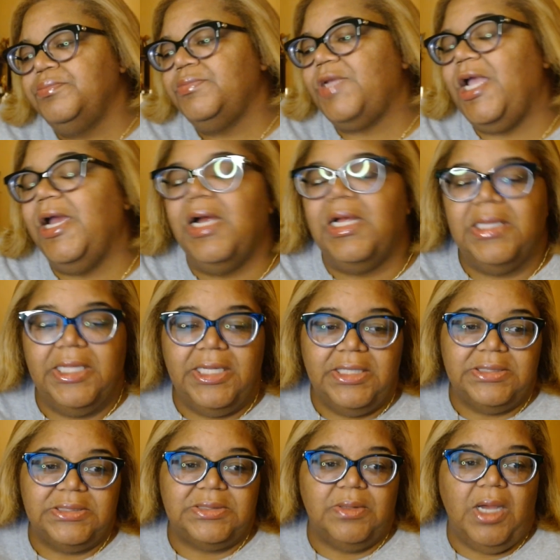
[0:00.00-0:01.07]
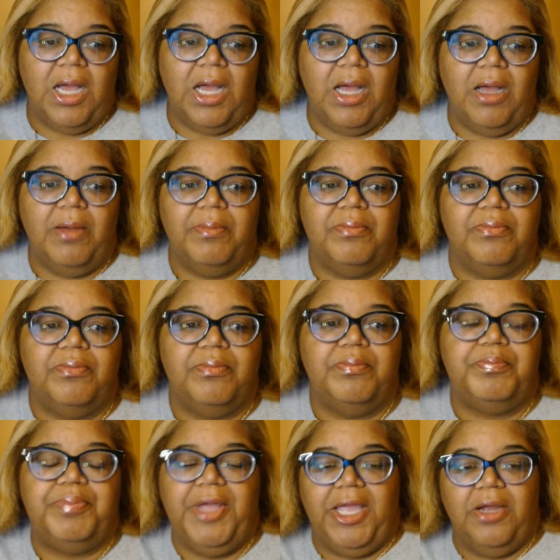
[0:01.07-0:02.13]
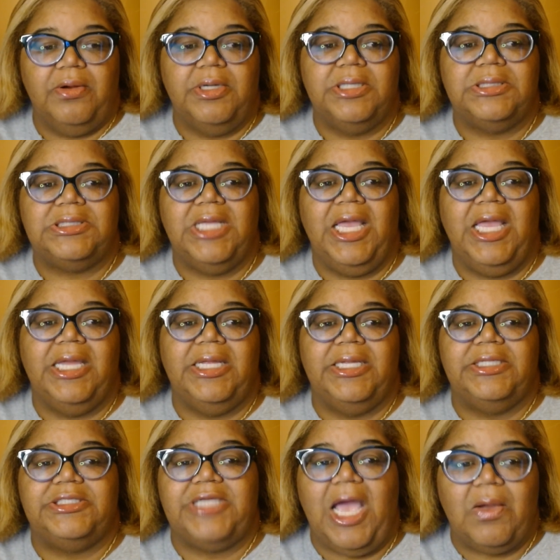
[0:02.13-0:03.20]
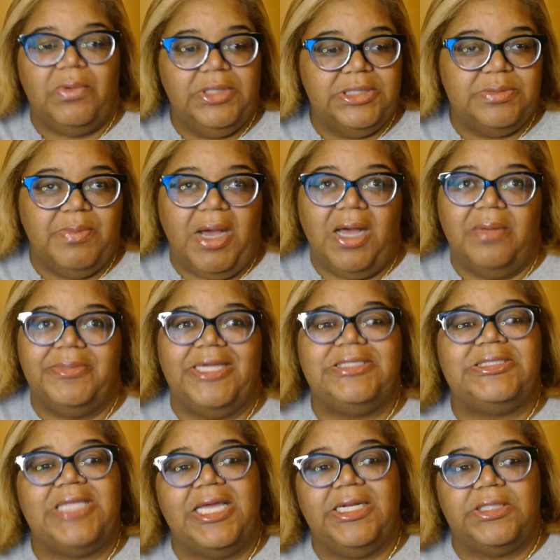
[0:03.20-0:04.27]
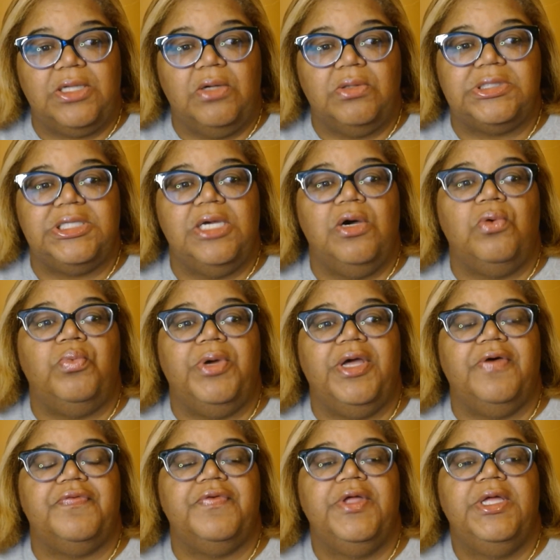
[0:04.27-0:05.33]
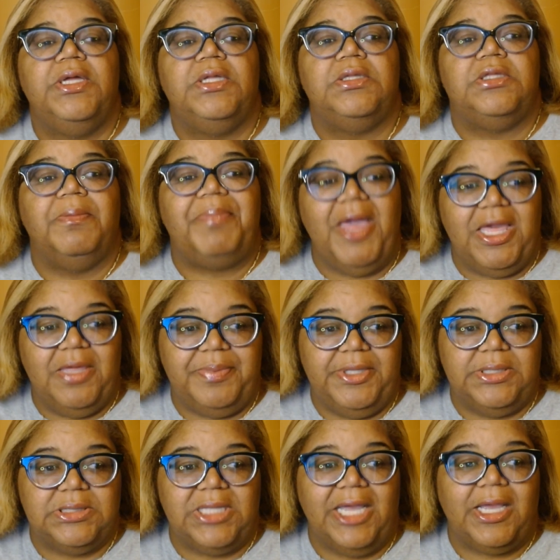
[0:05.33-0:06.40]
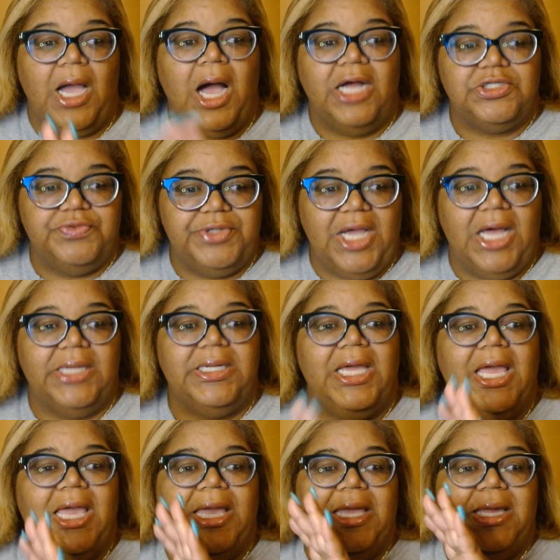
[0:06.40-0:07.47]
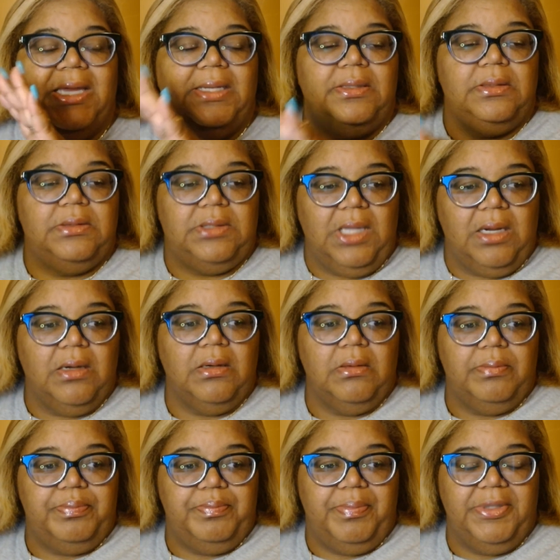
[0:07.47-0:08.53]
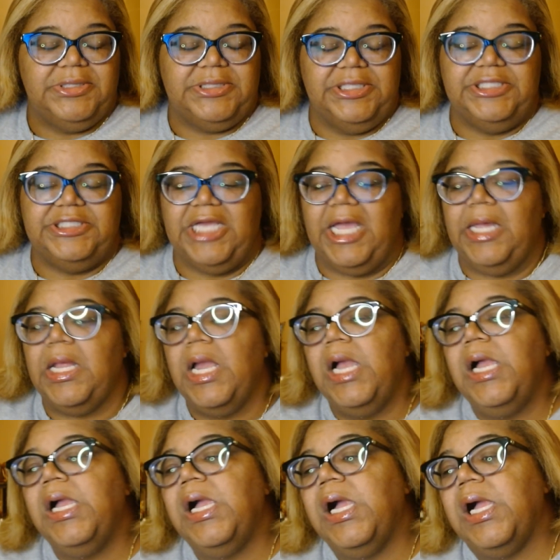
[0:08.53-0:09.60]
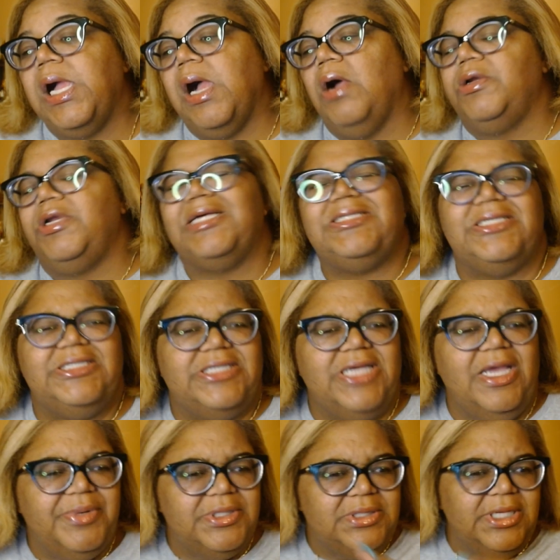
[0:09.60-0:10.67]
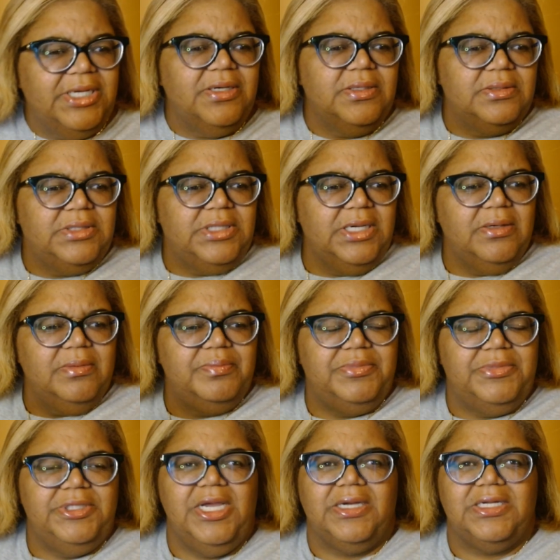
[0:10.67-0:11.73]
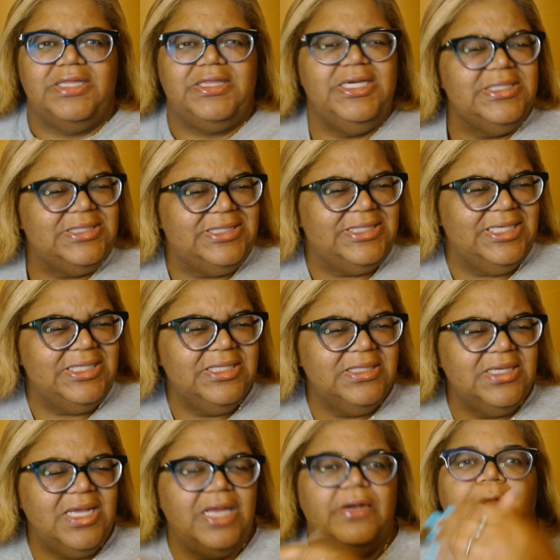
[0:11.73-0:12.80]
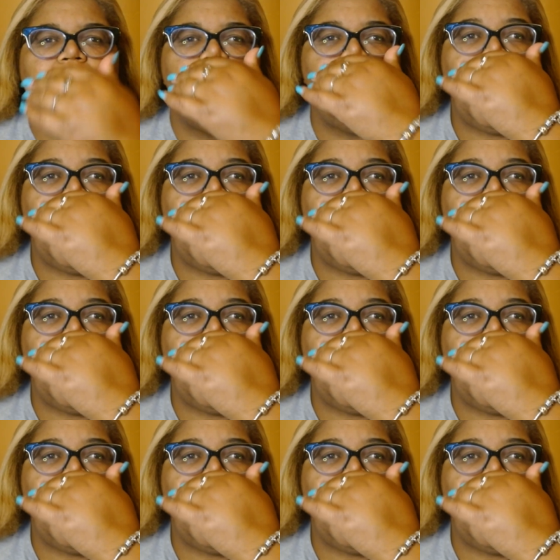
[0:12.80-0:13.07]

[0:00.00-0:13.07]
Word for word: Carolyn's um, parents and Jacqueline's mom they stayed at the hotel with the babies, like Audriana and their CJ, uh, not CJ, but their their younger. I think it's Dylan. I don't know,